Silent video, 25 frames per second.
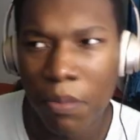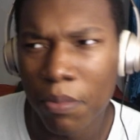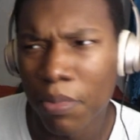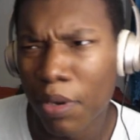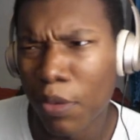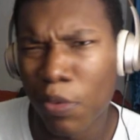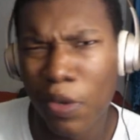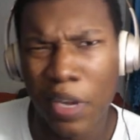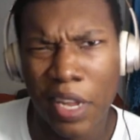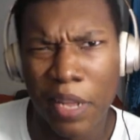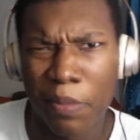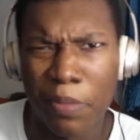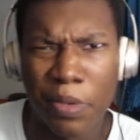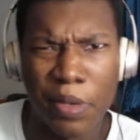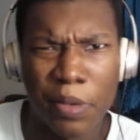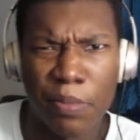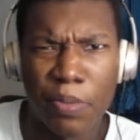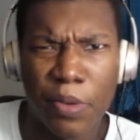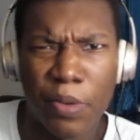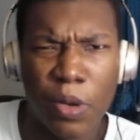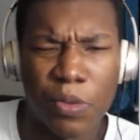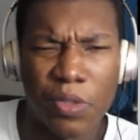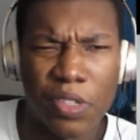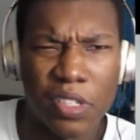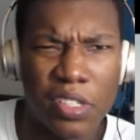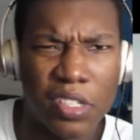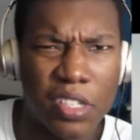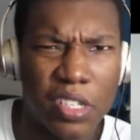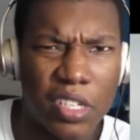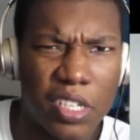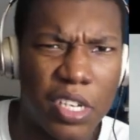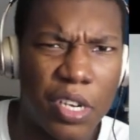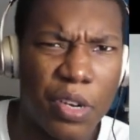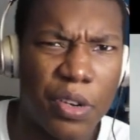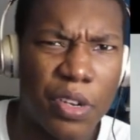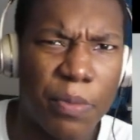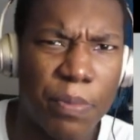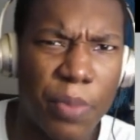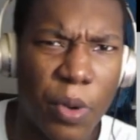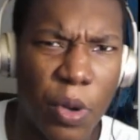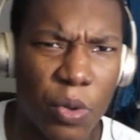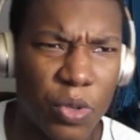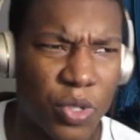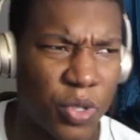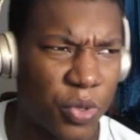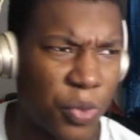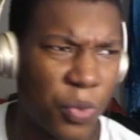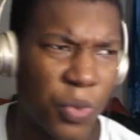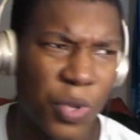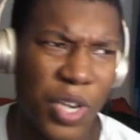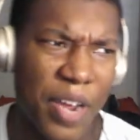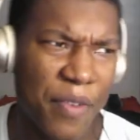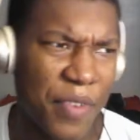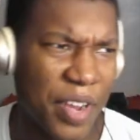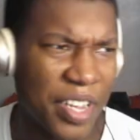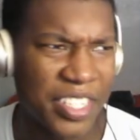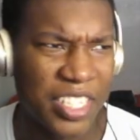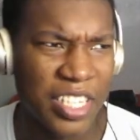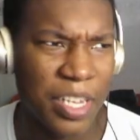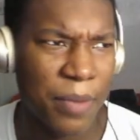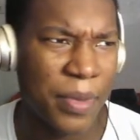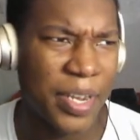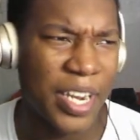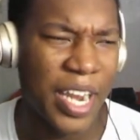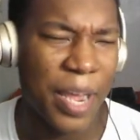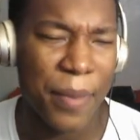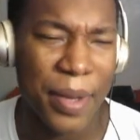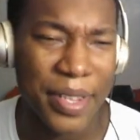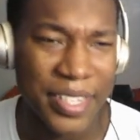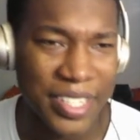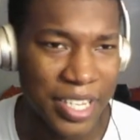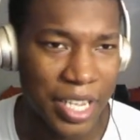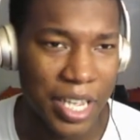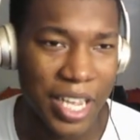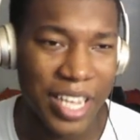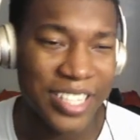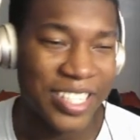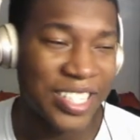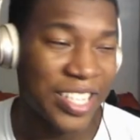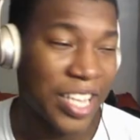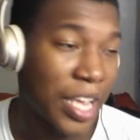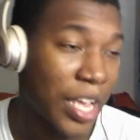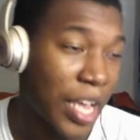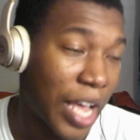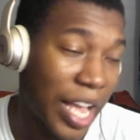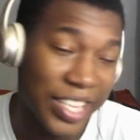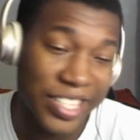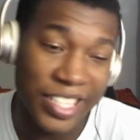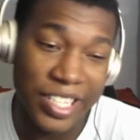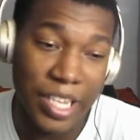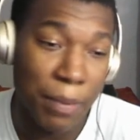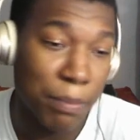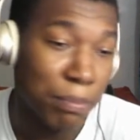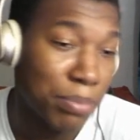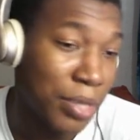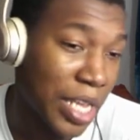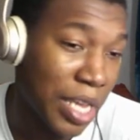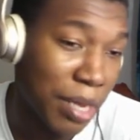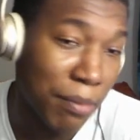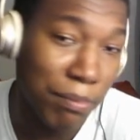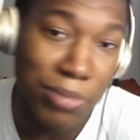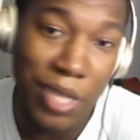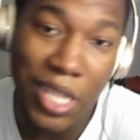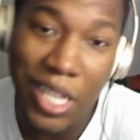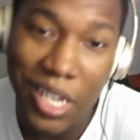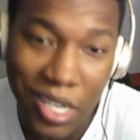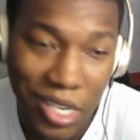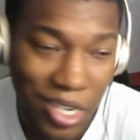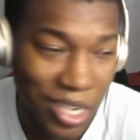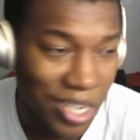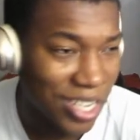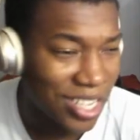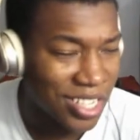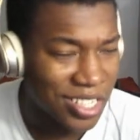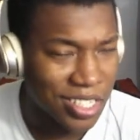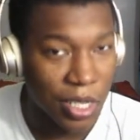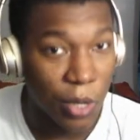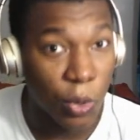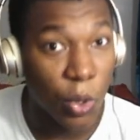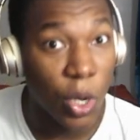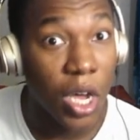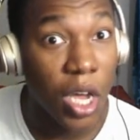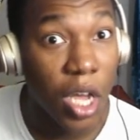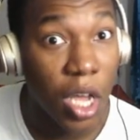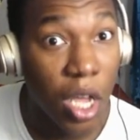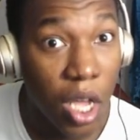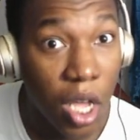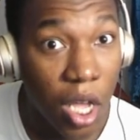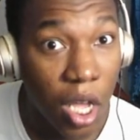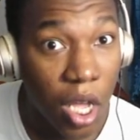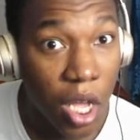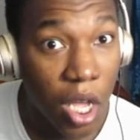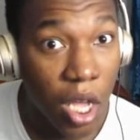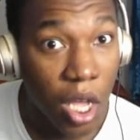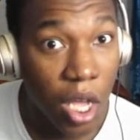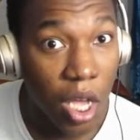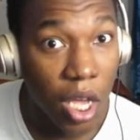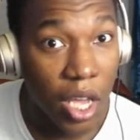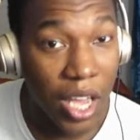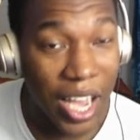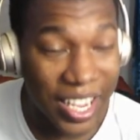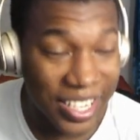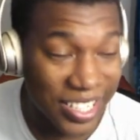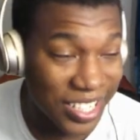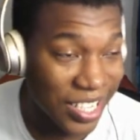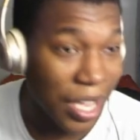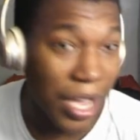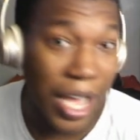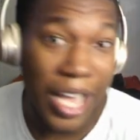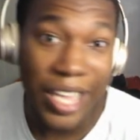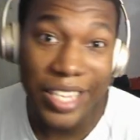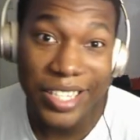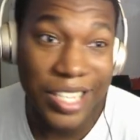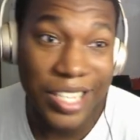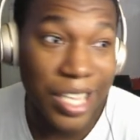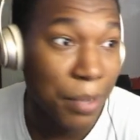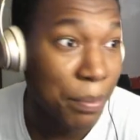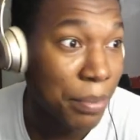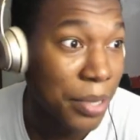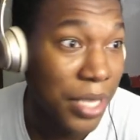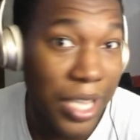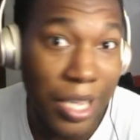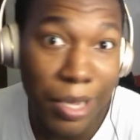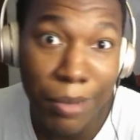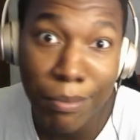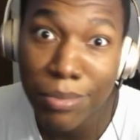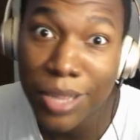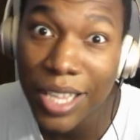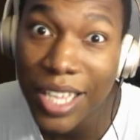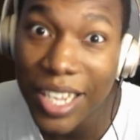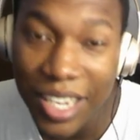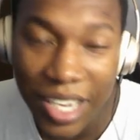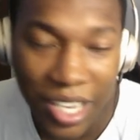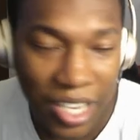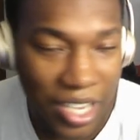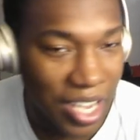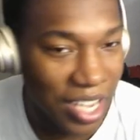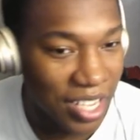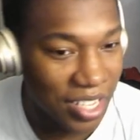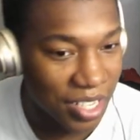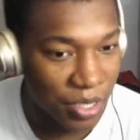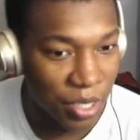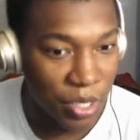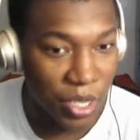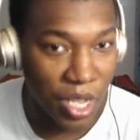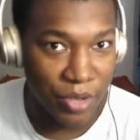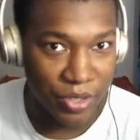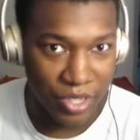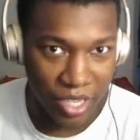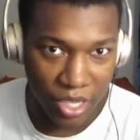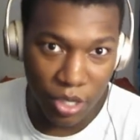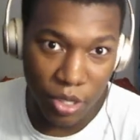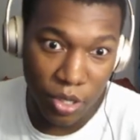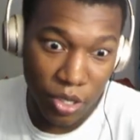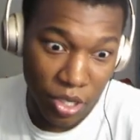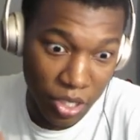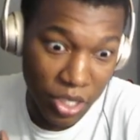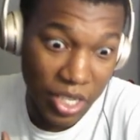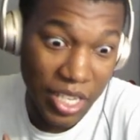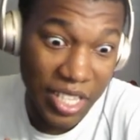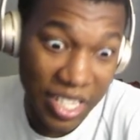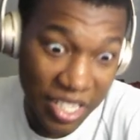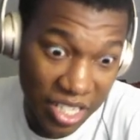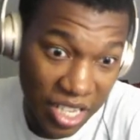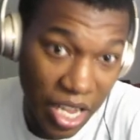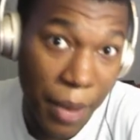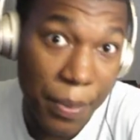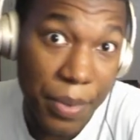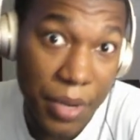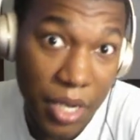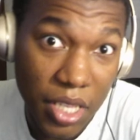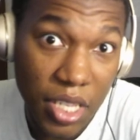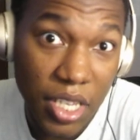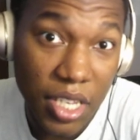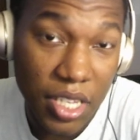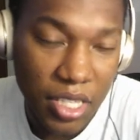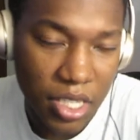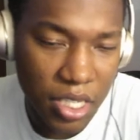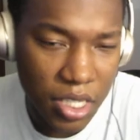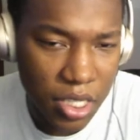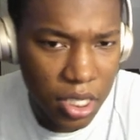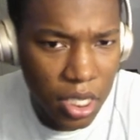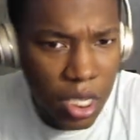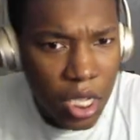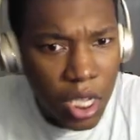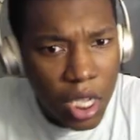But what? But bro, the security bro. So whenever I said my name, I said Bling Blendy. He said what? I said Bling Blendy. I was like, it was at the top of the list.